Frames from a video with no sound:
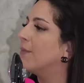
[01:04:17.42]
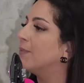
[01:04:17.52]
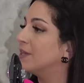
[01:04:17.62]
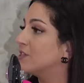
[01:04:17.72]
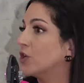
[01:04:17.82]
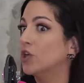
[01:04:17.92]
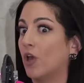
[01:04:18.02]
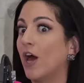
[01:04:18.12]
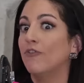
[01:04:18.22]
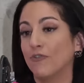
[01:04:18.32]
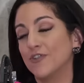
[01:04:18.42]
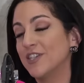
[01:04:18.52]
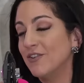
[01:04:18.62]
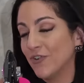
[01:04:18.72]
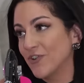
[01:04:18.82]
because there are a lot of
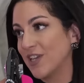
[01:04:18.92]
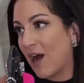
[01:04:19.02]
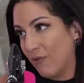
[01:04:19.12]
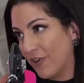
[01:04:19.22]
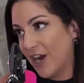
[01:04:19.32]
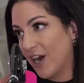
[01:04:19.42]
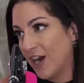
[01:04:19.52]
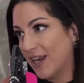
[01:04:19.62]
receivers out there.